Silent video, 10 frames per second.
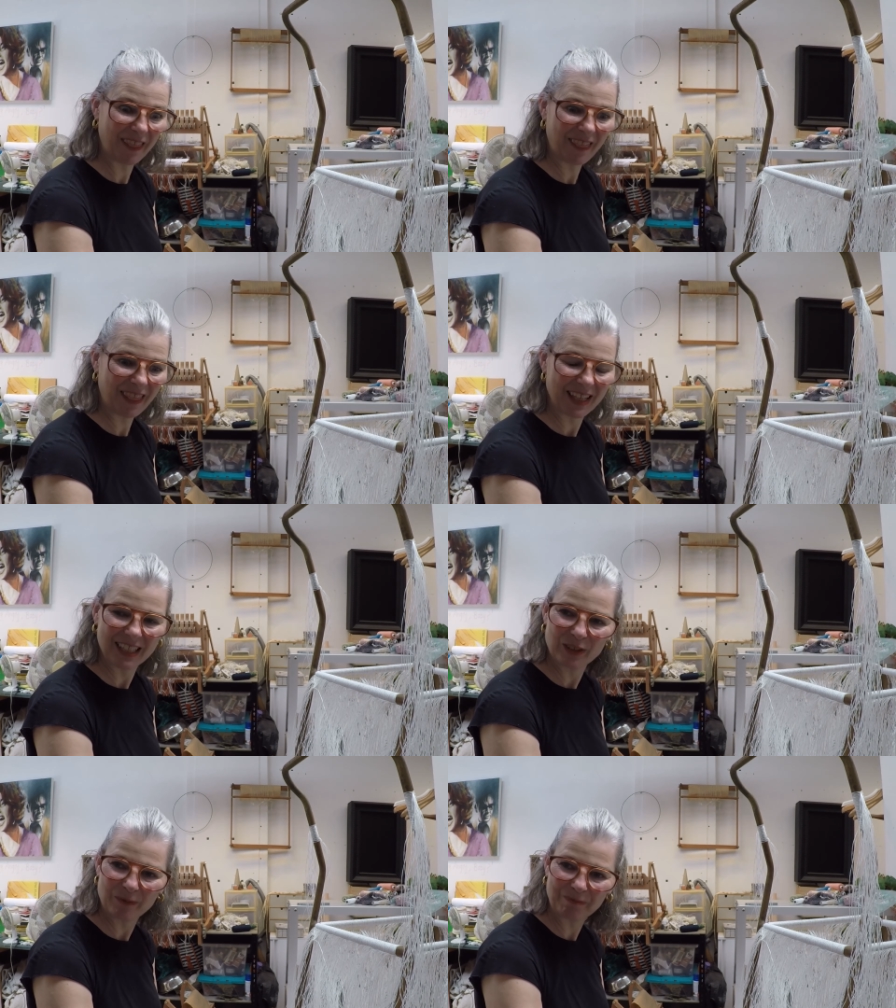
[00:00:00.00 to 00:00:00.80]
how do you see
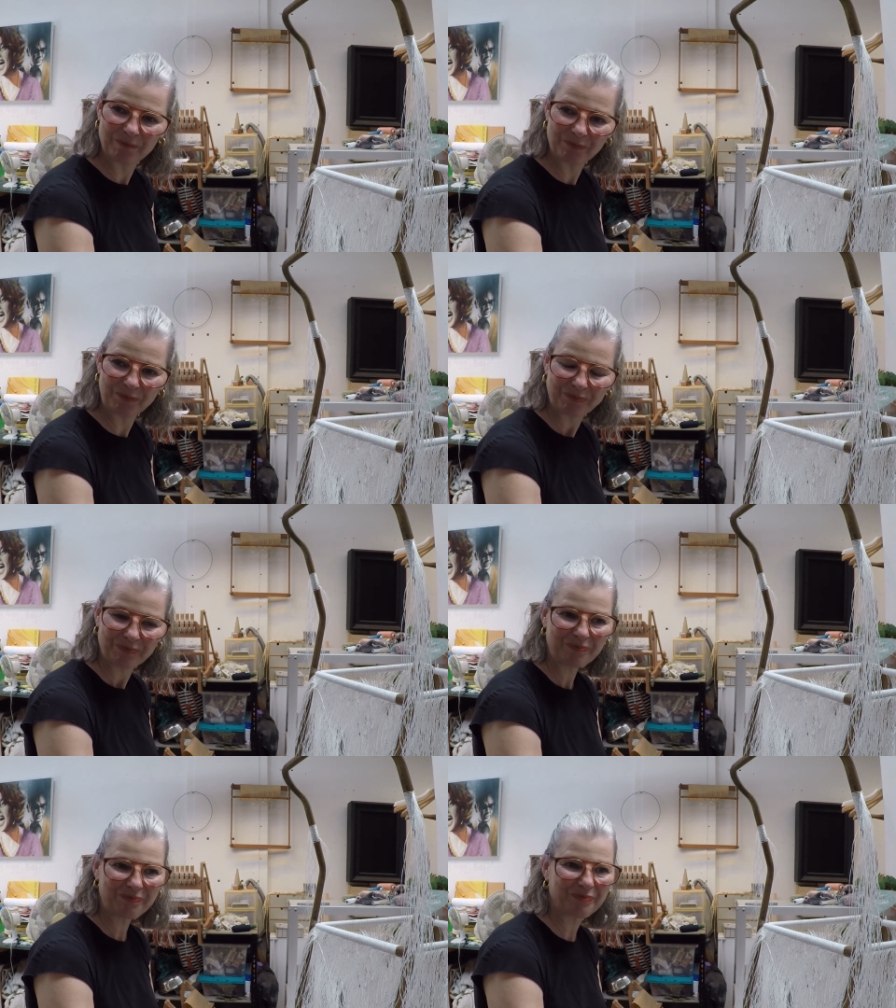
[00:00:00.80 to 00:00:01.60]
the future of
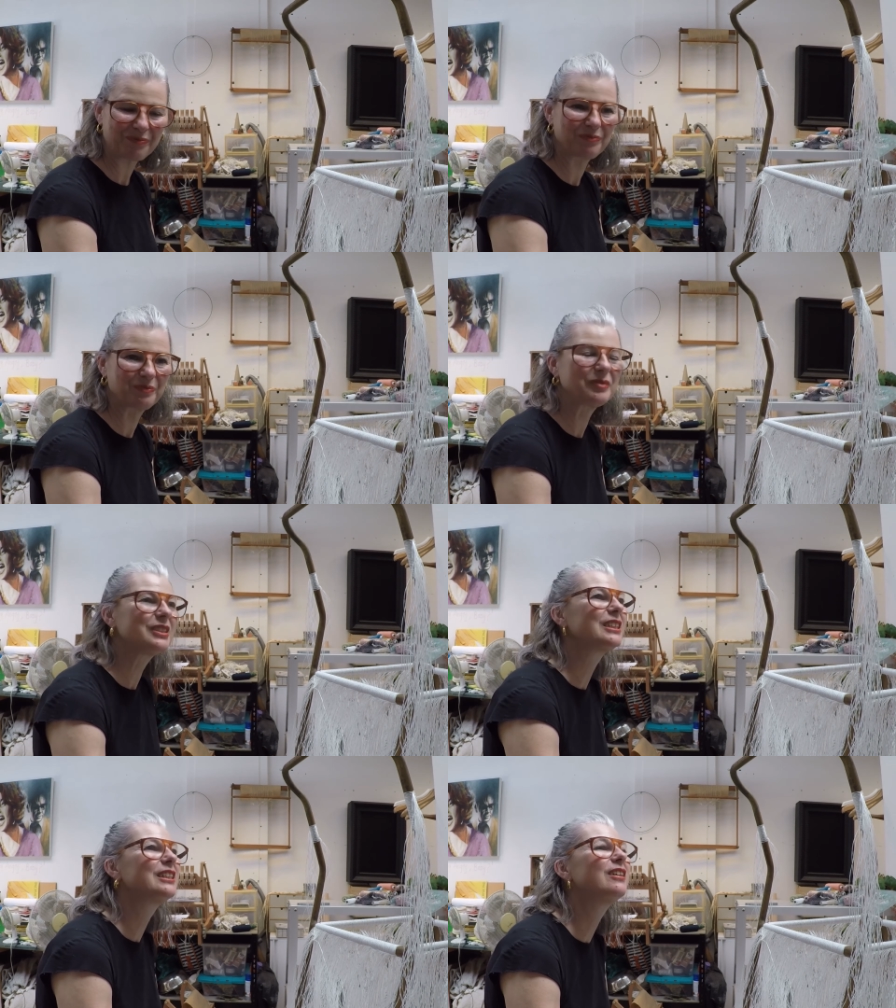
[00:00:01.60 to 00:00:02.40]
craft, both
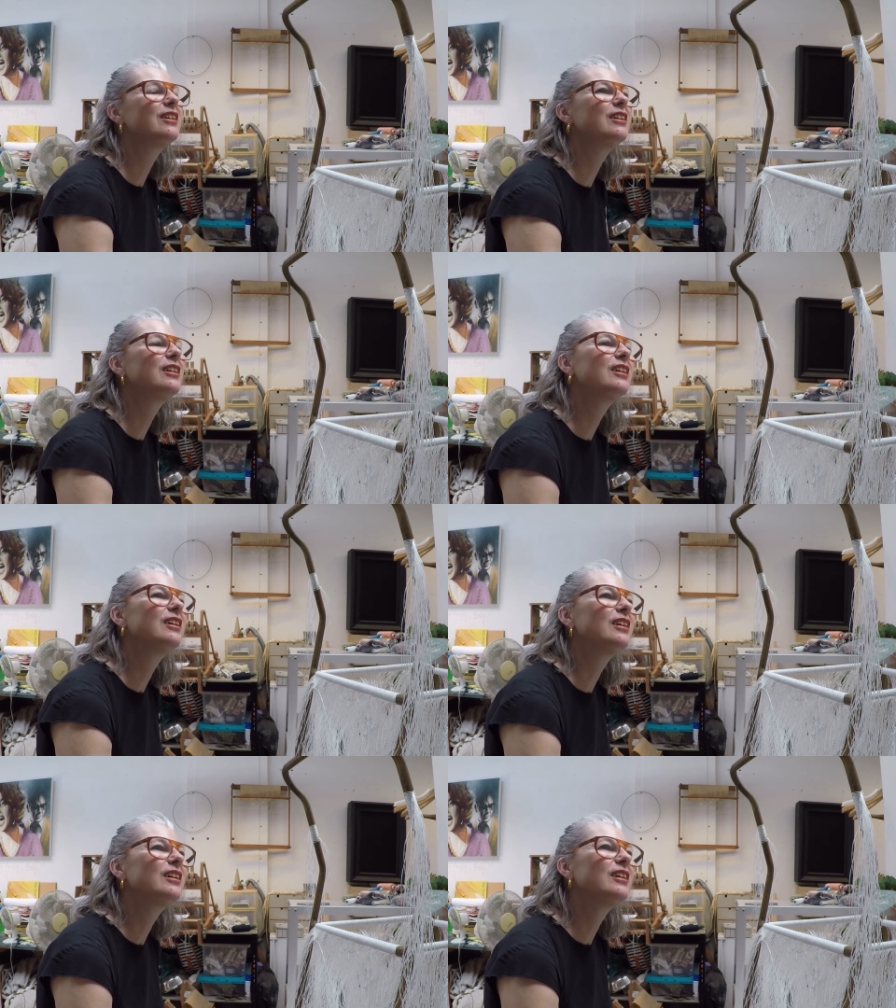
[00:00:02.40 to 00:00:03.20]
in its present
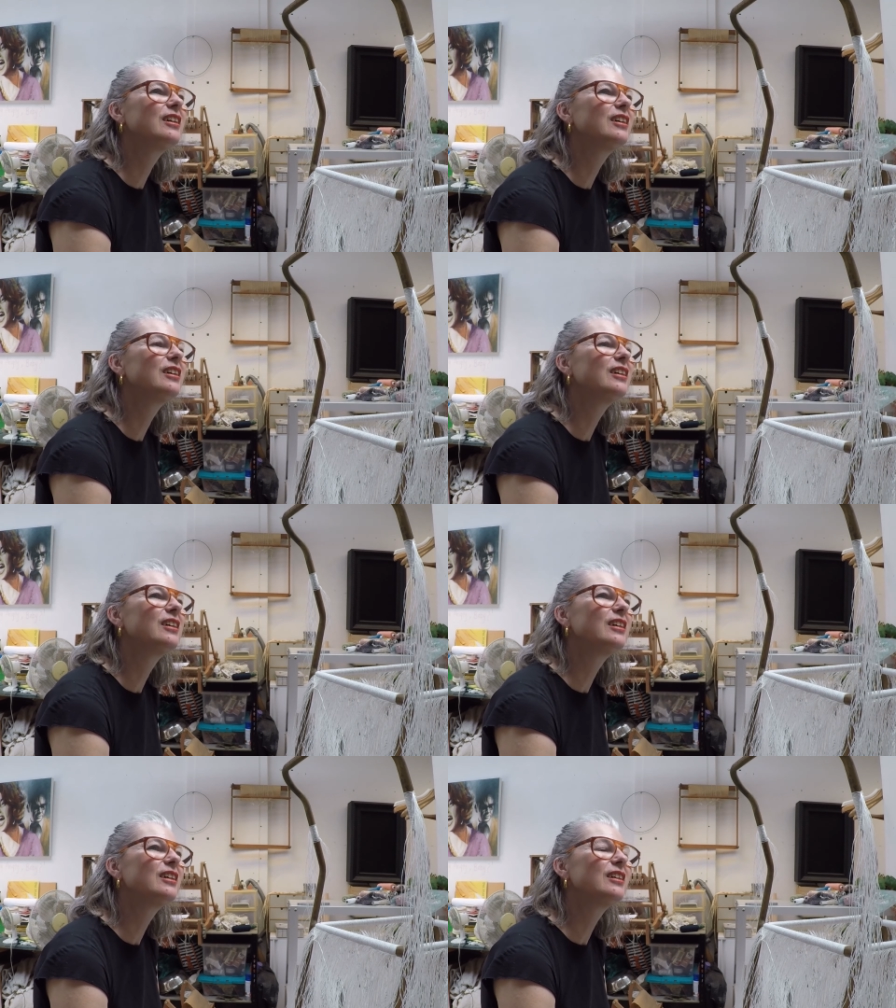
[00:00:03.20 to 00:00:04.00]
guise
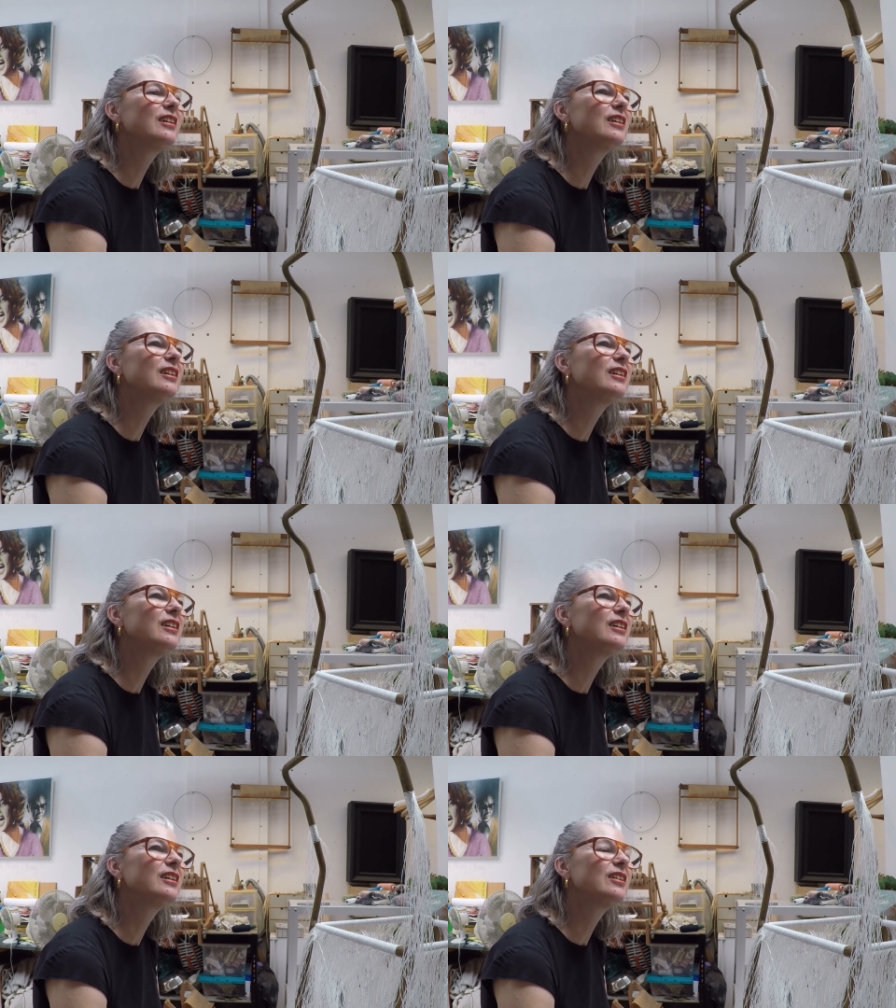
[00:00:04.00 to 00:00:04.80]
and in response
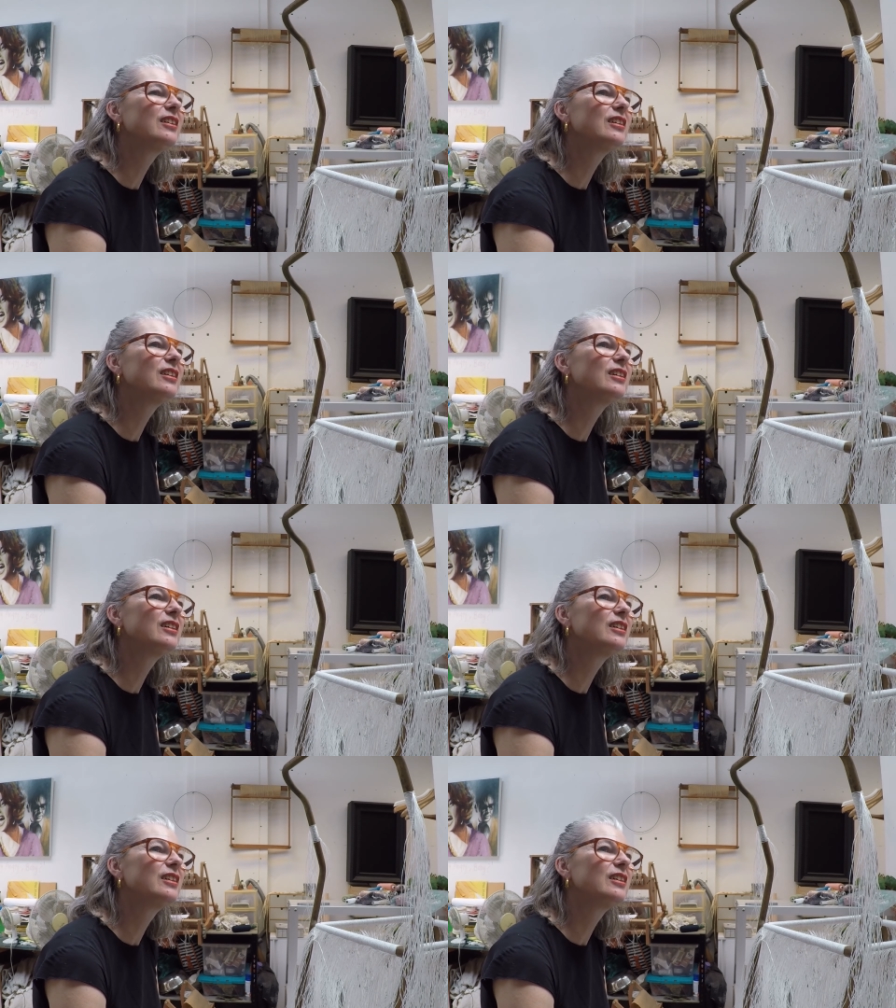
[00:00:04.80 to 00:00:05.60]
to global
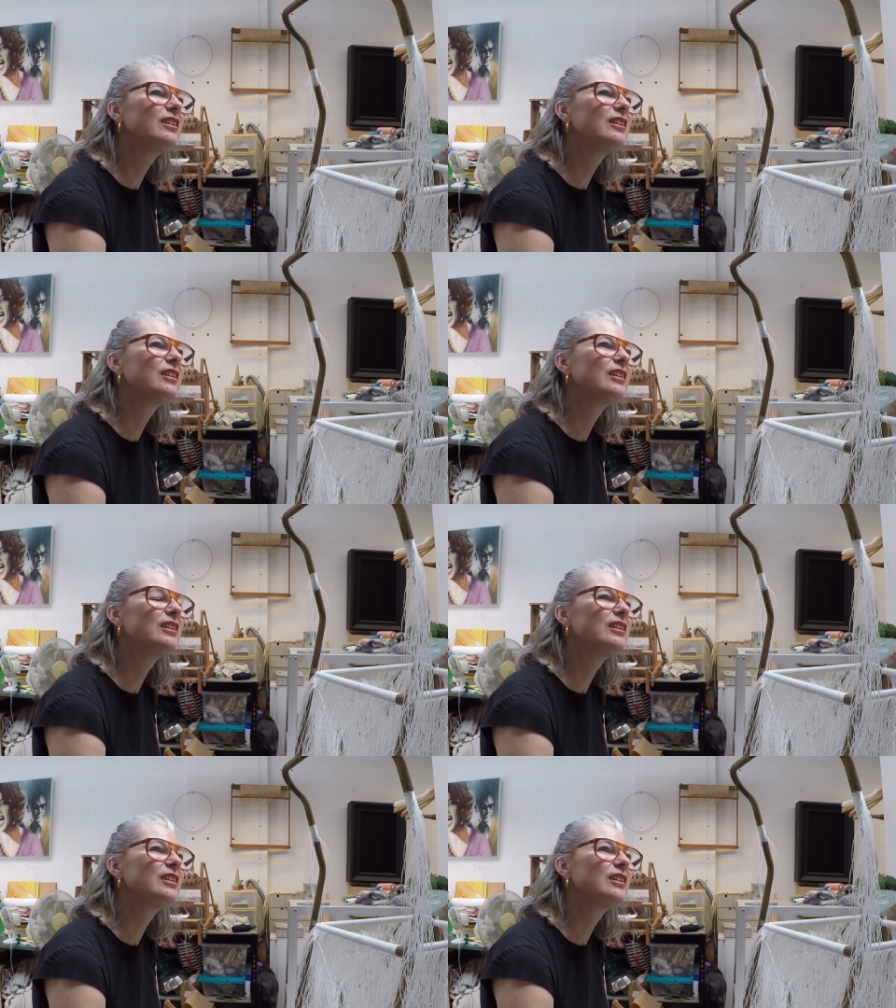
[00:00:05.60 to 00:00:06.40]
political,
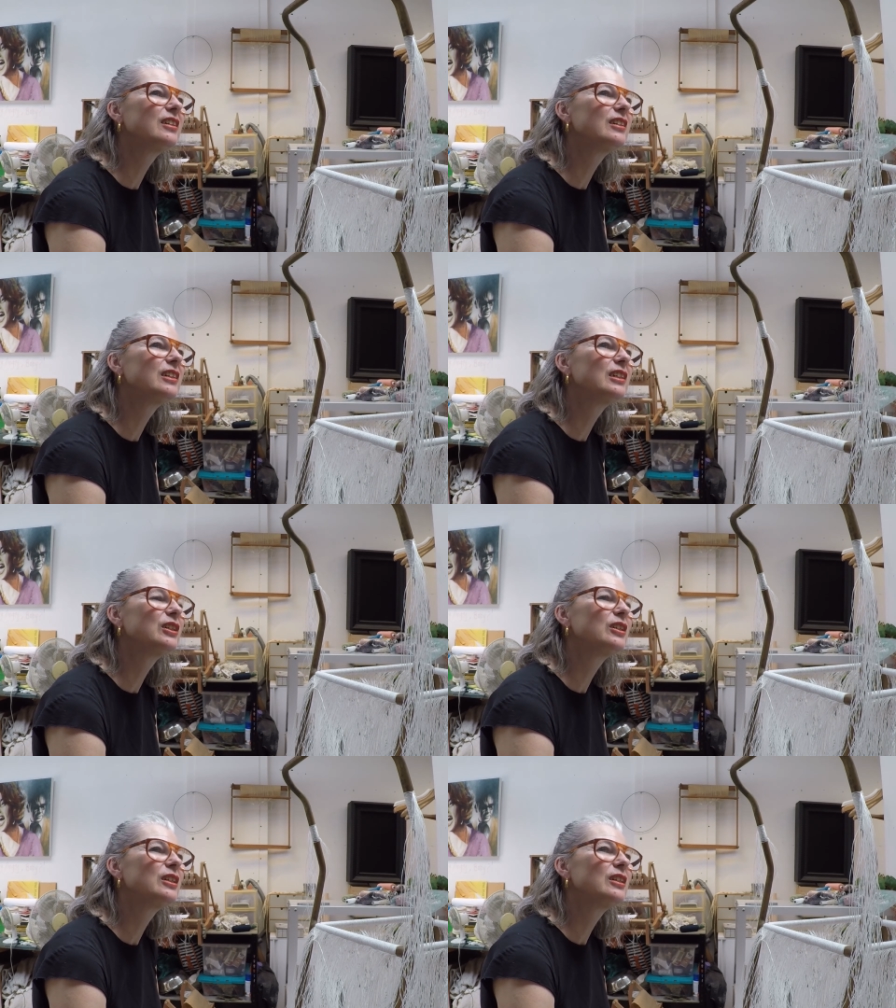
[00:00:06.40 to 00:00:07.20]
social,
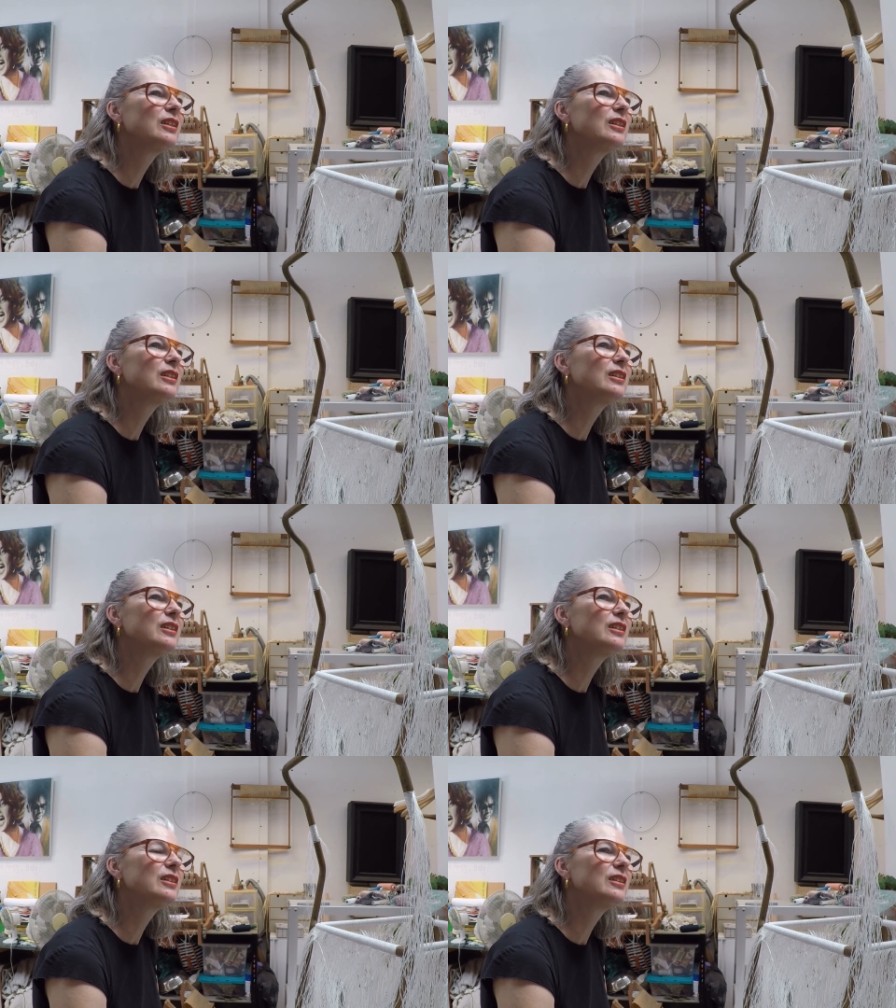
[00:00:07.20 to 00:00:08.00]
economic and even
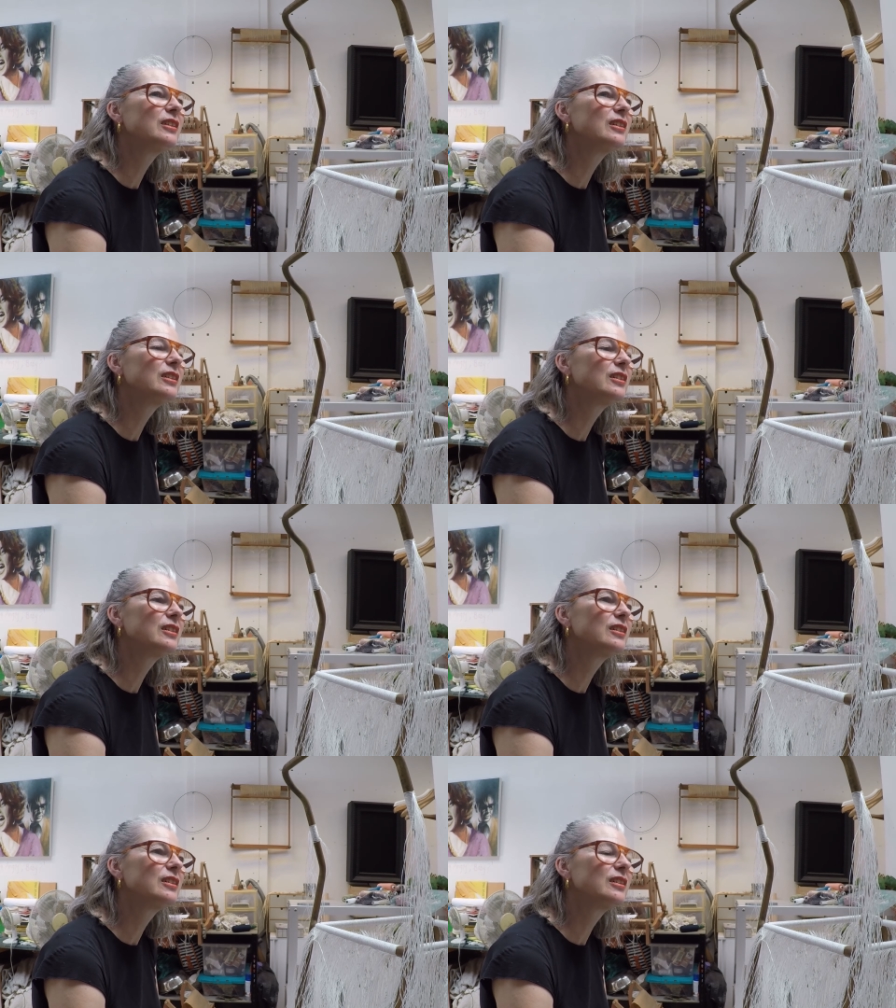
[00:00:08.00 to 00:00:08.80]
environmental
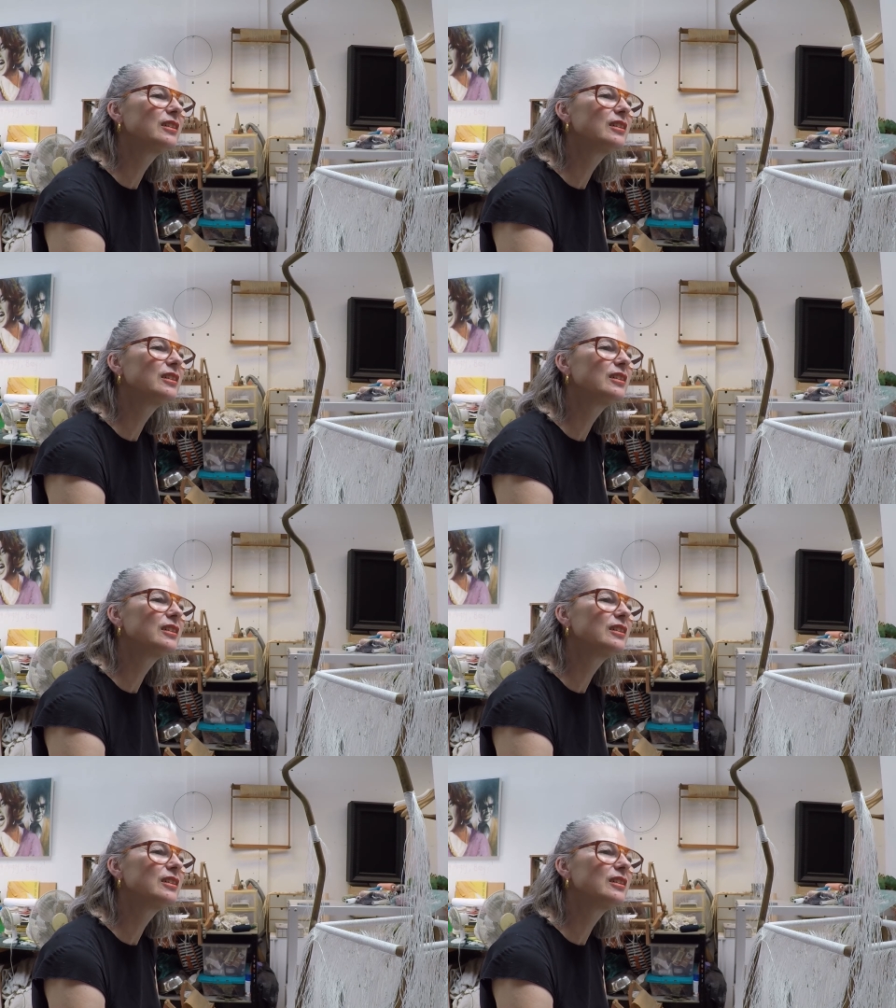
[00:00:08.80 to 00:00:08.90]
changes?